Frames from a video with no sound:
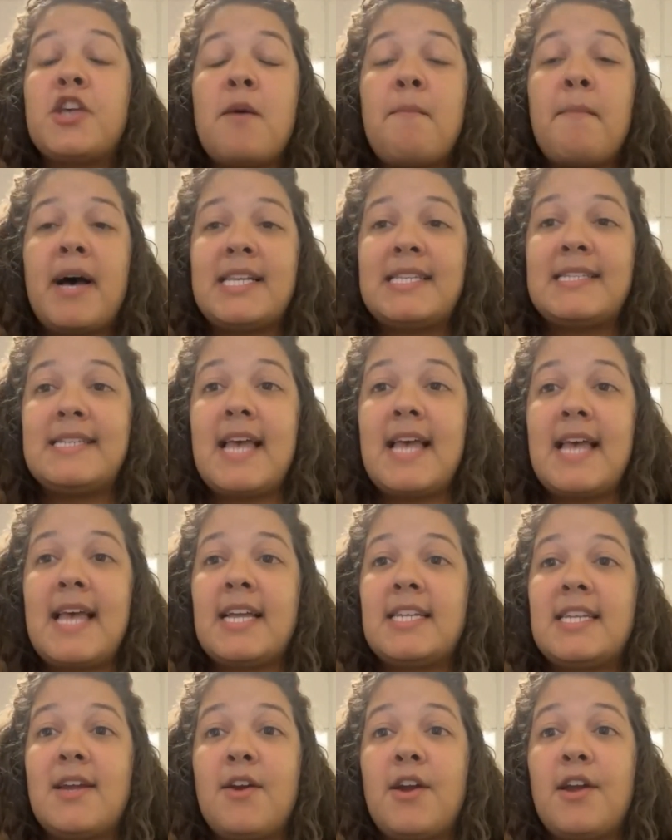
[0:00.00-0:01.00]
So my
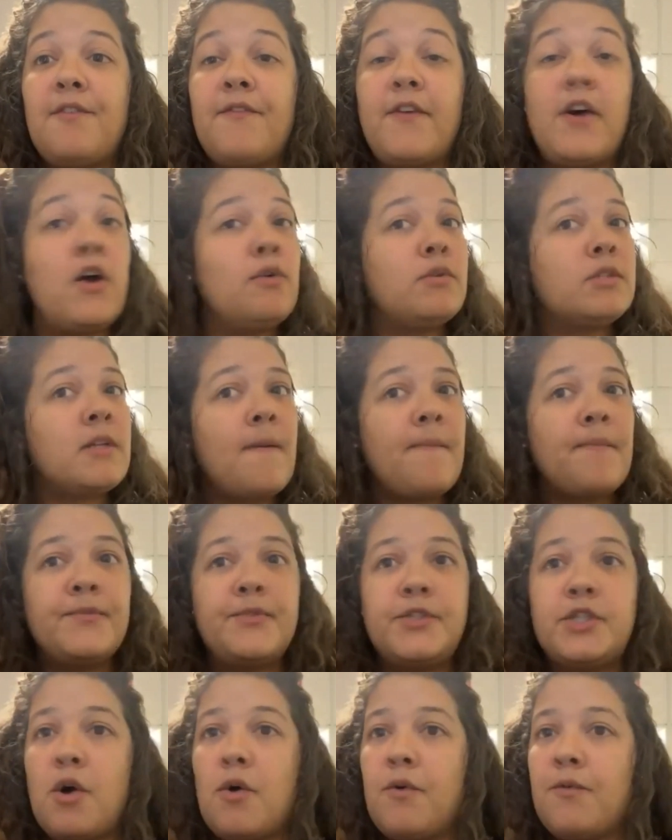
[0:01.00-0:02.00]
secondary folks,
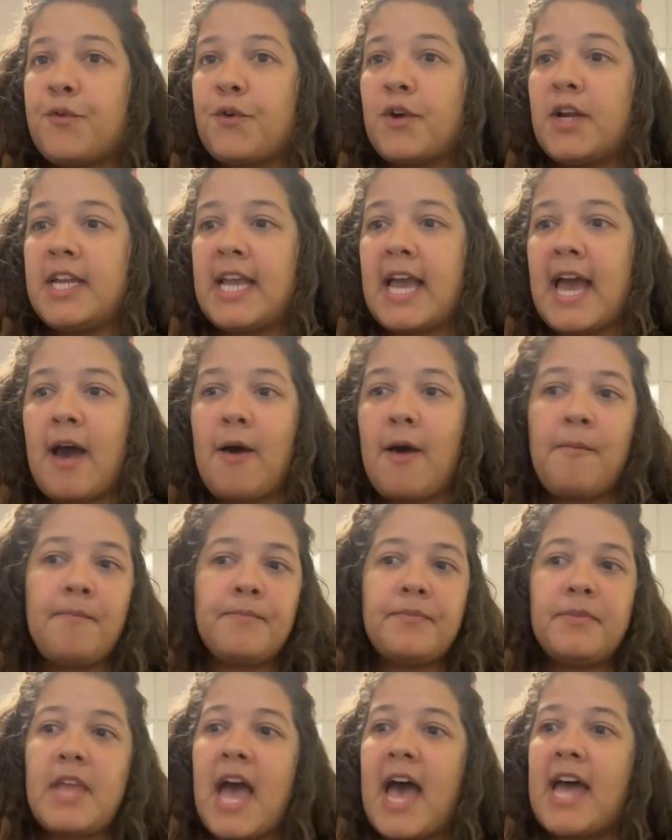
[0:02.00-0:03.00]
don't freak out.
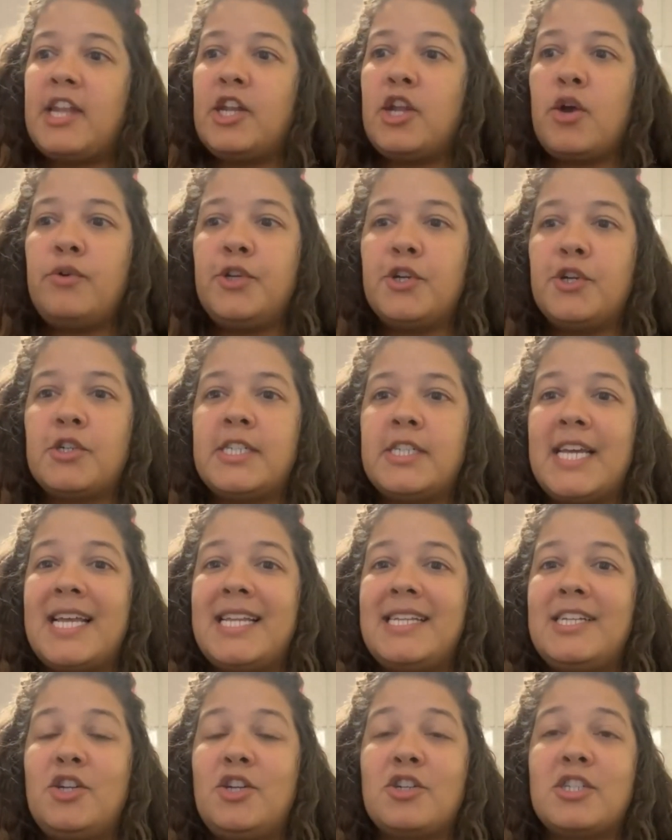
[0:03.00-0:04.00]
I know your de-
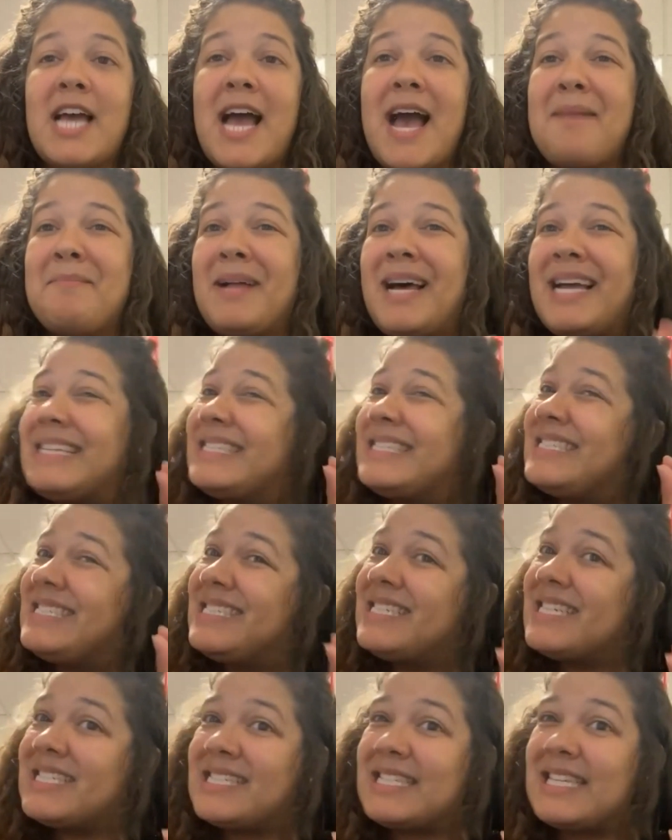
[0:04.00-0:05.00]
your timeline is
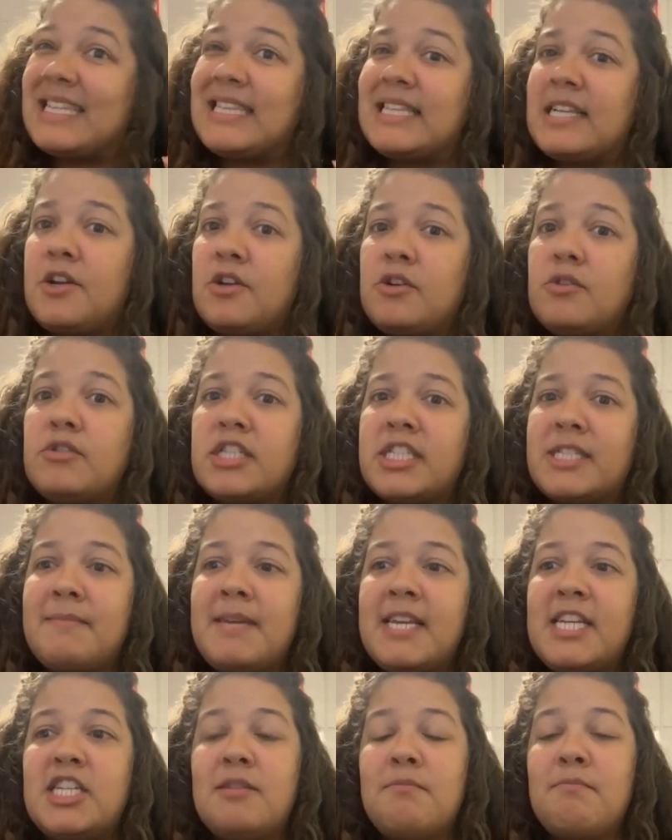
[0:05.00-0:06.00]
just a little
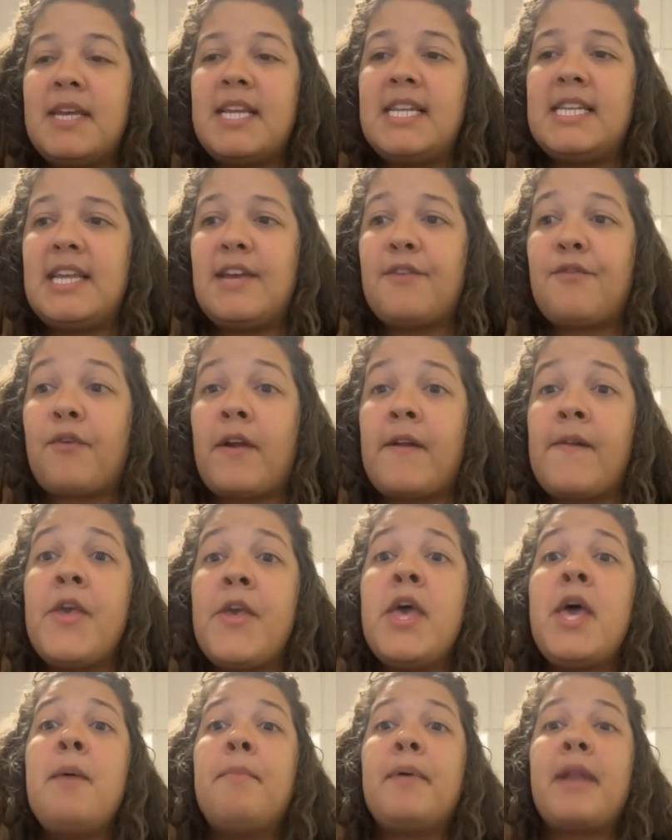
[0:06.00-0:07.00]
smidgen bit different,
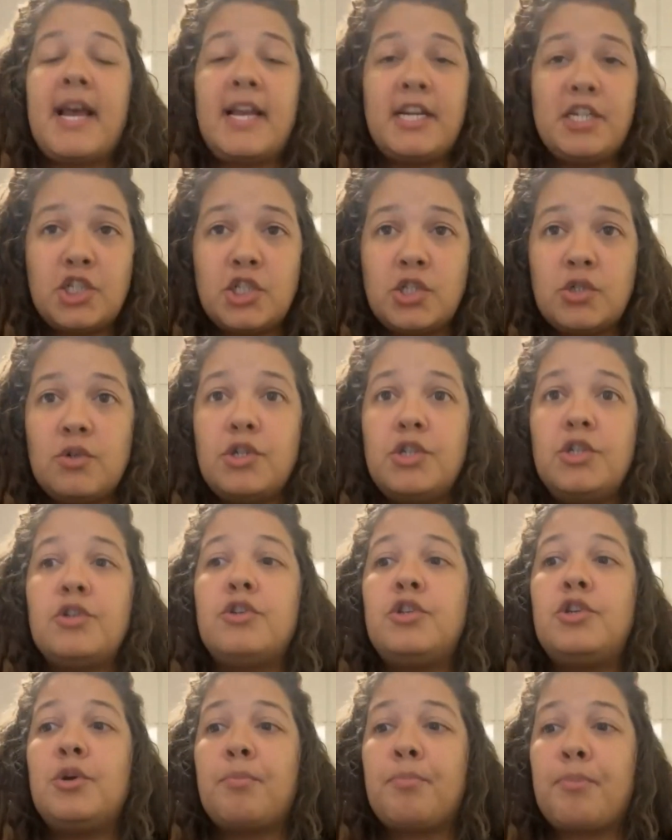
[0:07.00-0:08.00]
but I assure you,
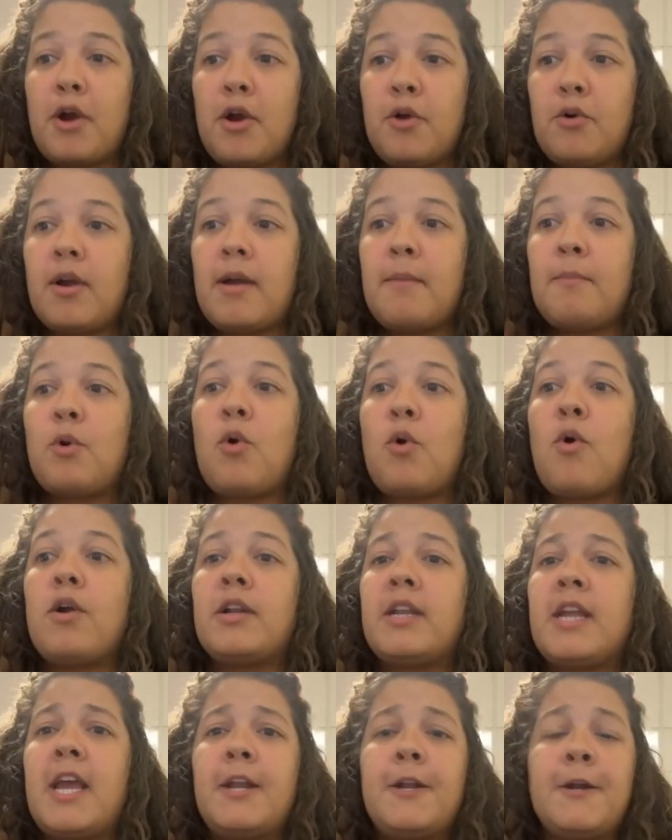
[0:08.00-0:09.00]
your program
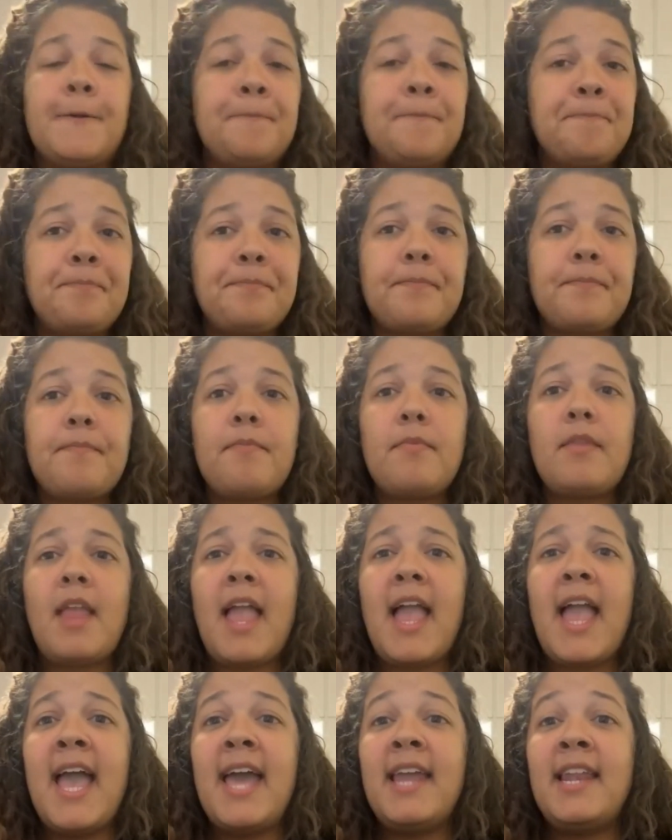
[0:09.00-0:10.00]
coordinator
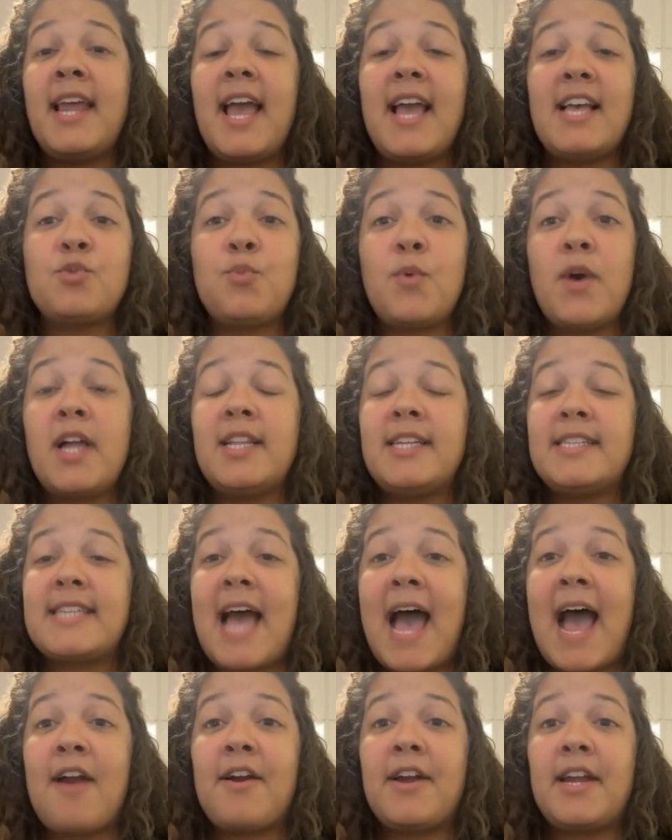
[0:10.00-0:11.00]
and as well as
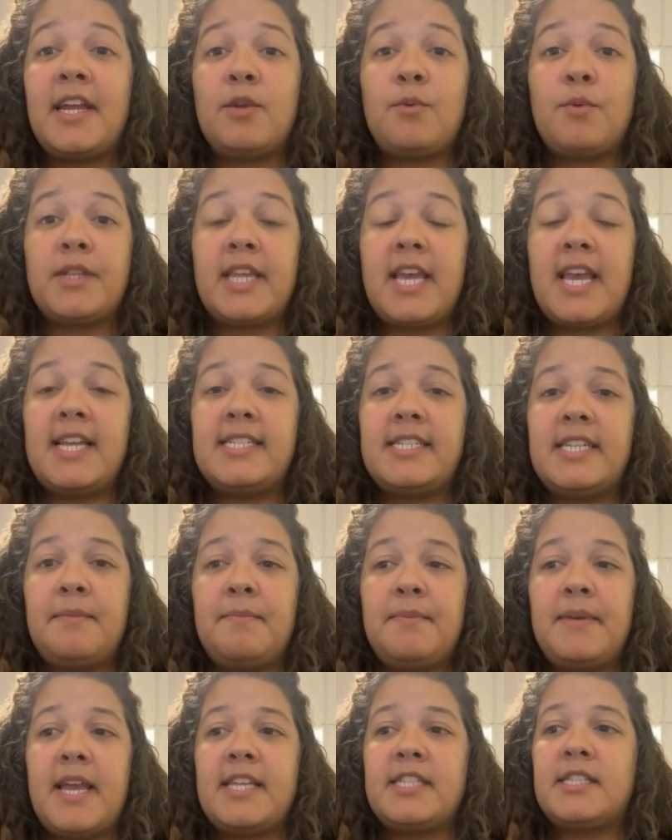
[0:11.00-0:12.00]
our end with
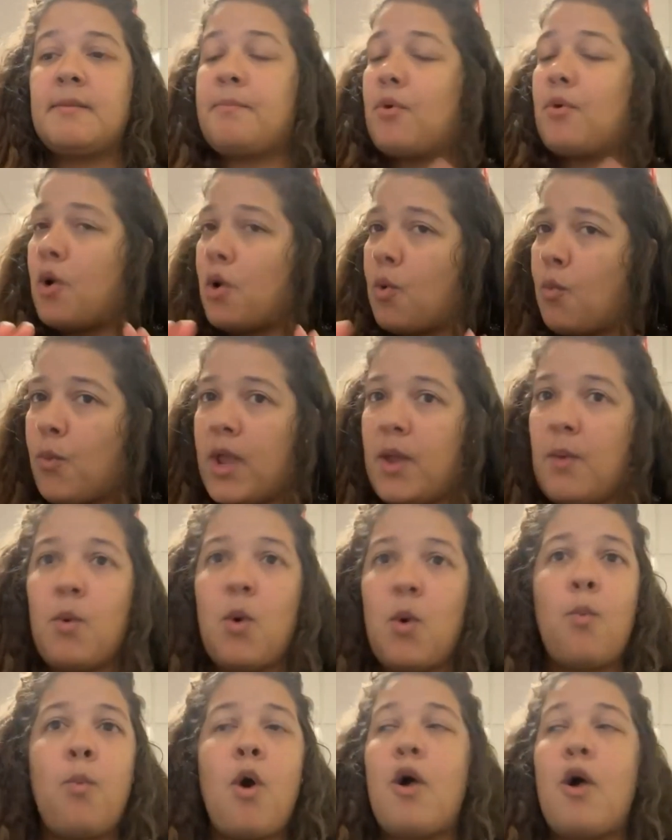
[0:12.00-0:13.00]
EdTPA support, we
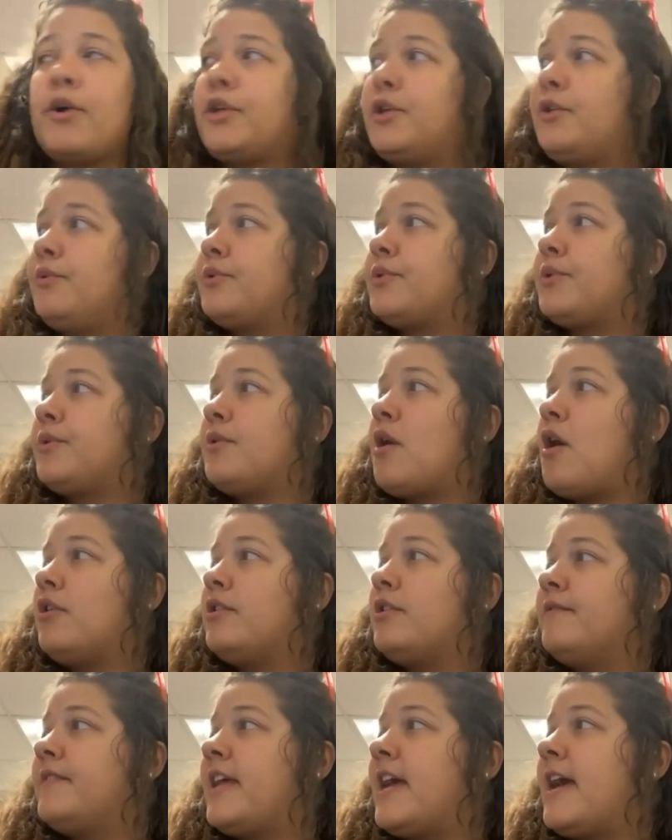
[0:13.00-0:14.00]
will walk you through
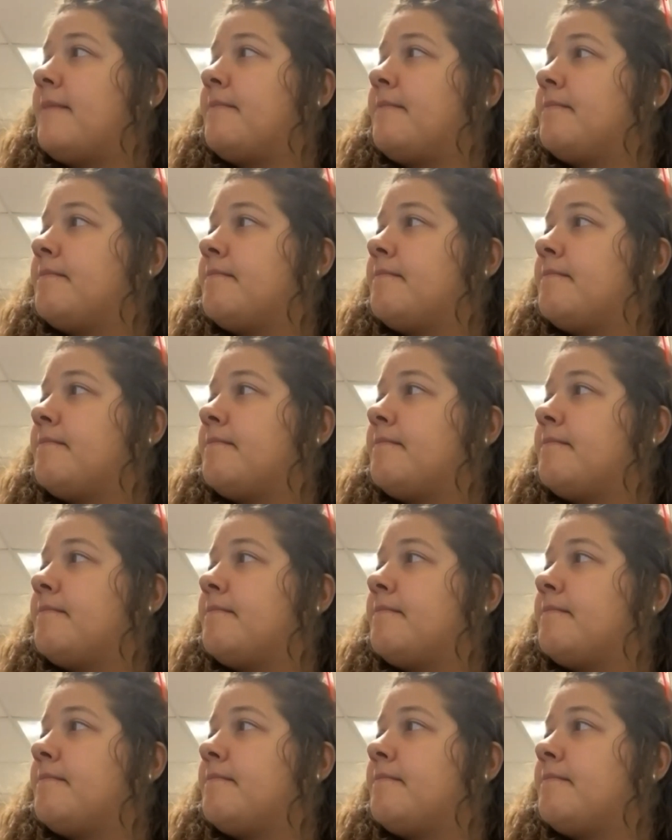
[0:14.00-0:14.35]
all of that.